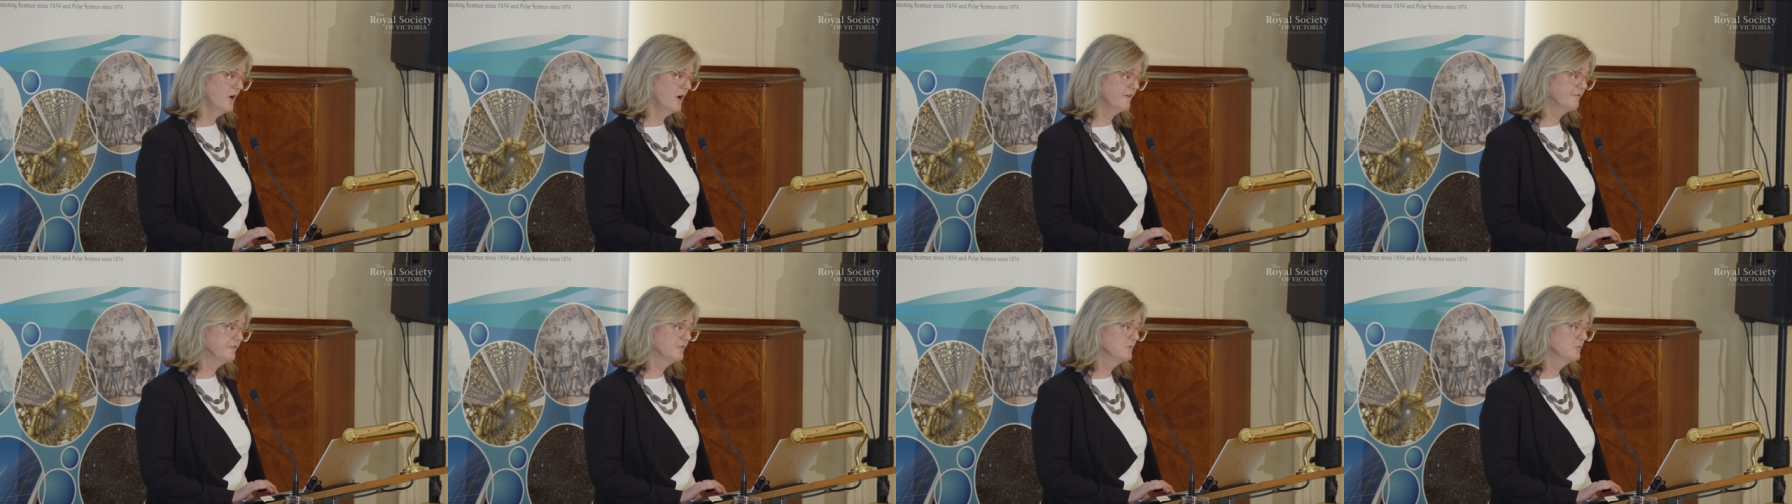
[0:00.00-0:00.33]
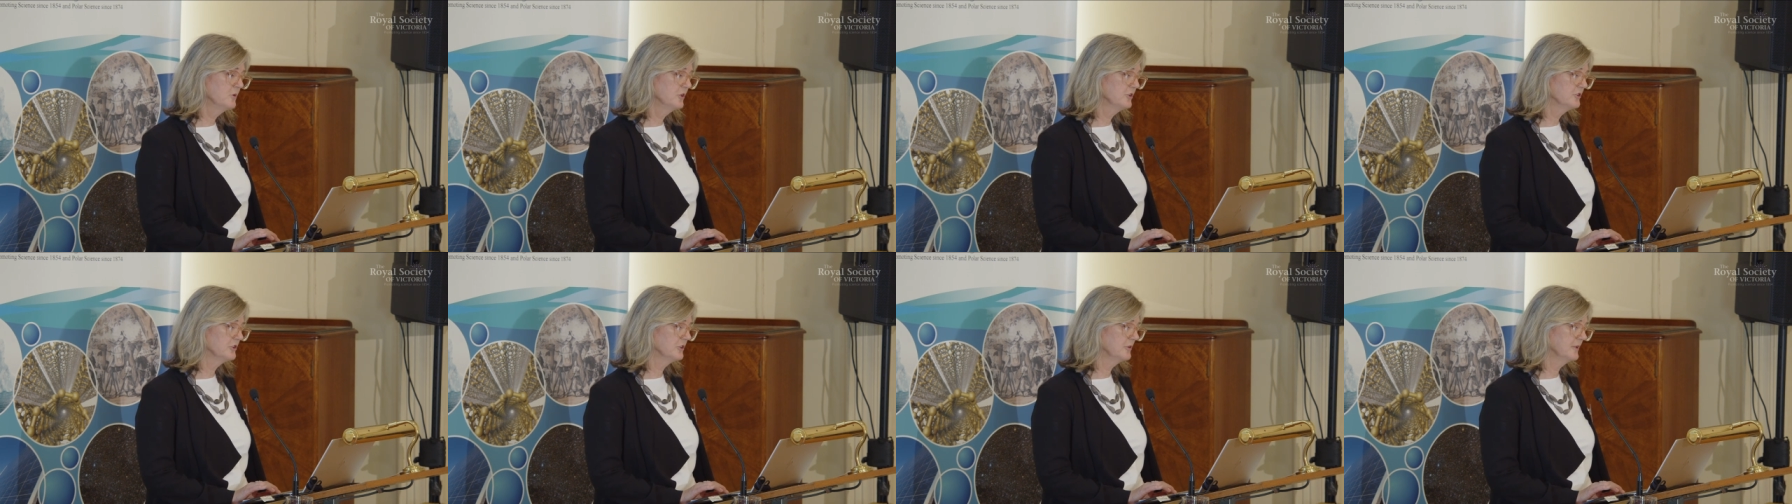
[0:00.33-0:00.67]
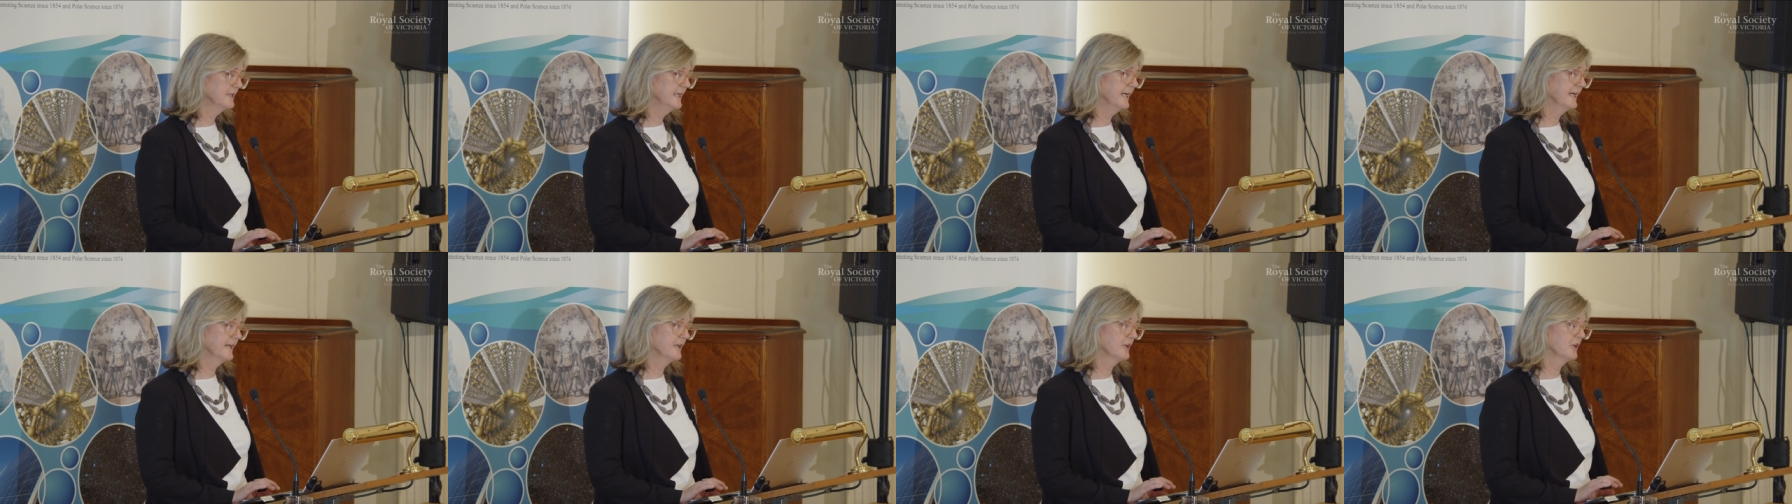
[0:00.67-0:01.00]
Often we'll do
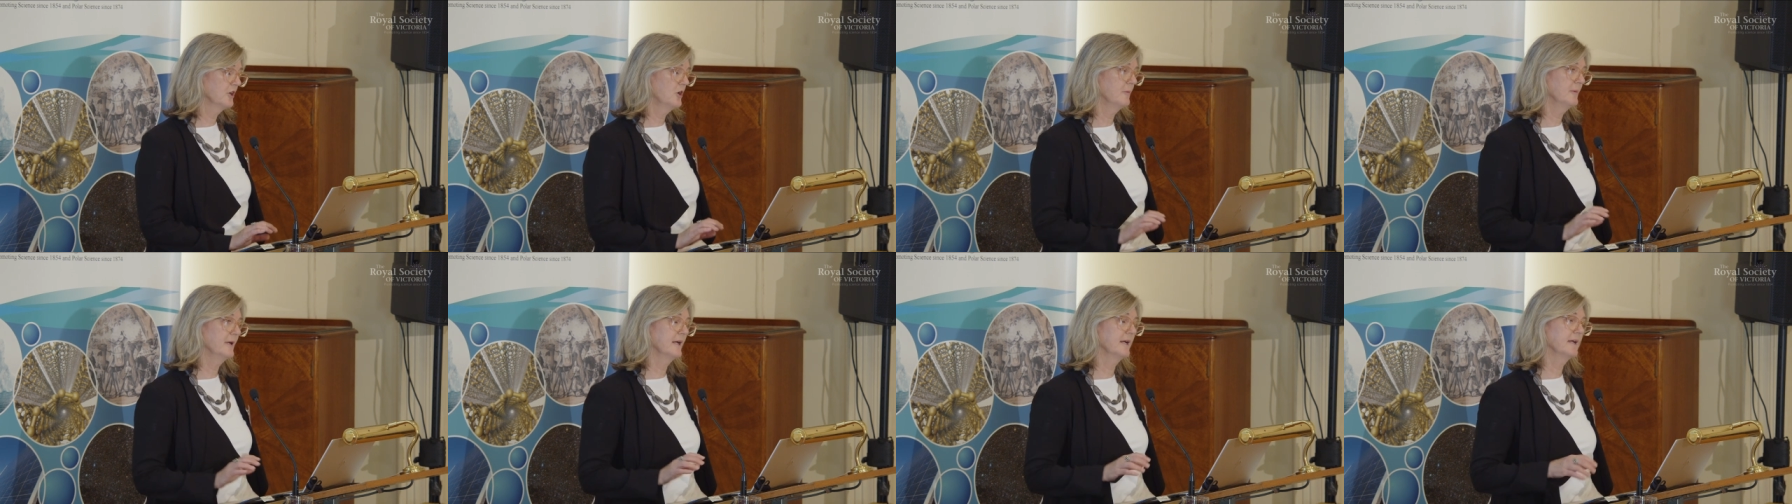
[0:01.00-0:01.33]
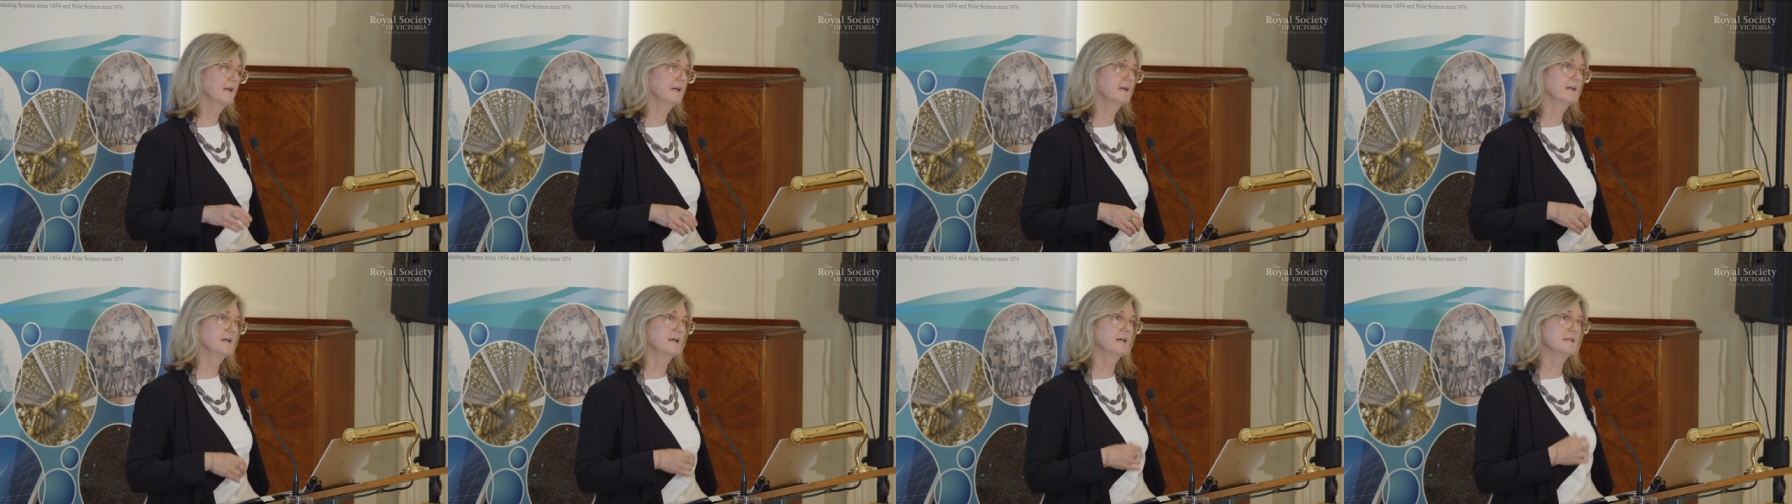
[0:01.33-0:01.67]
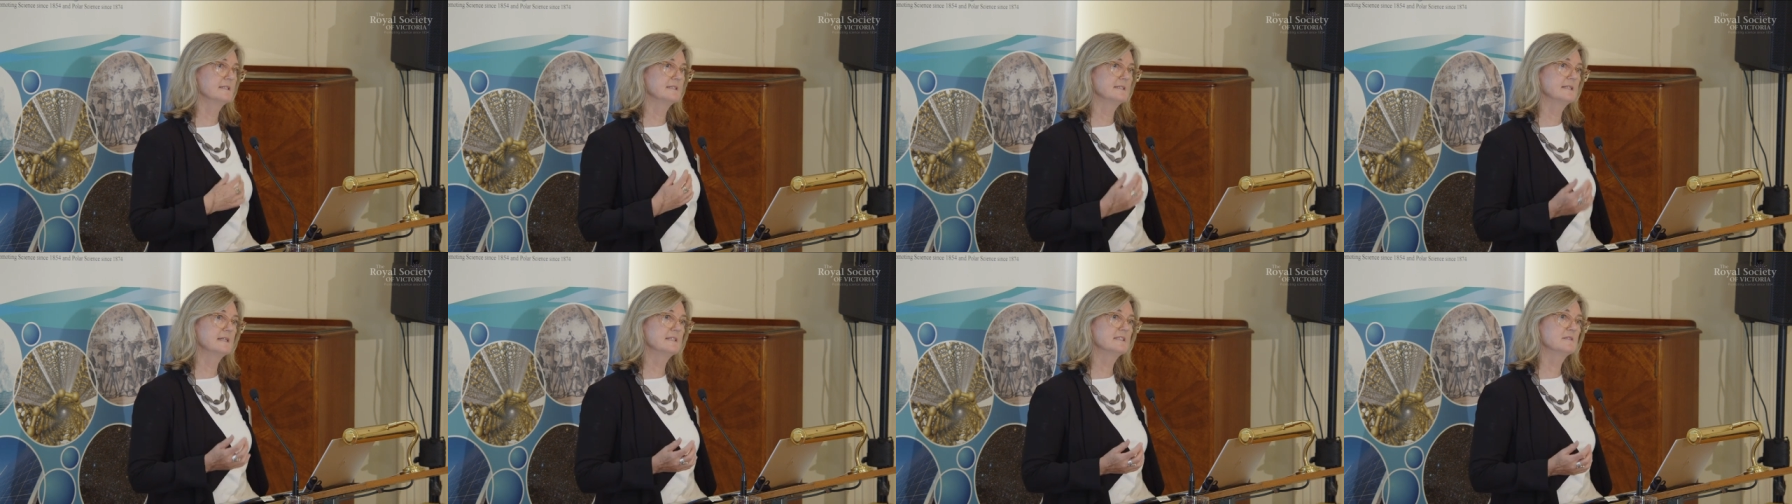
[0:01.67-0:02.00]
an economic
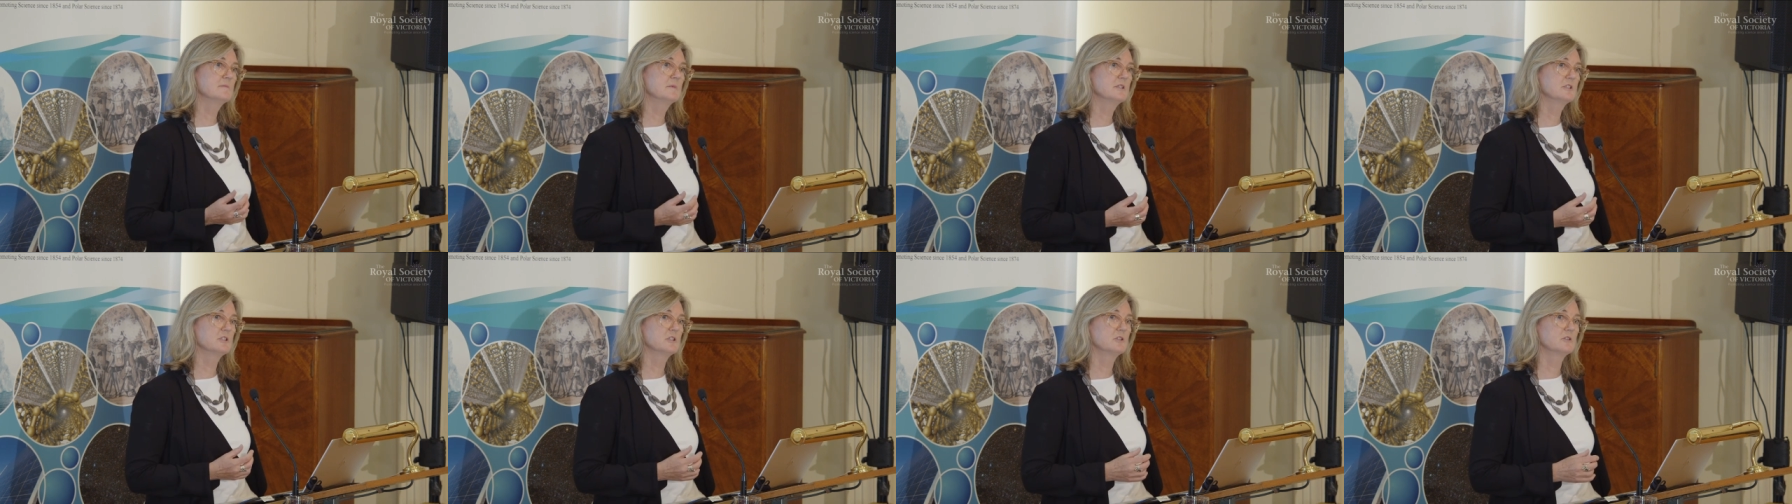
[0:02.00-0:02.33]
assessment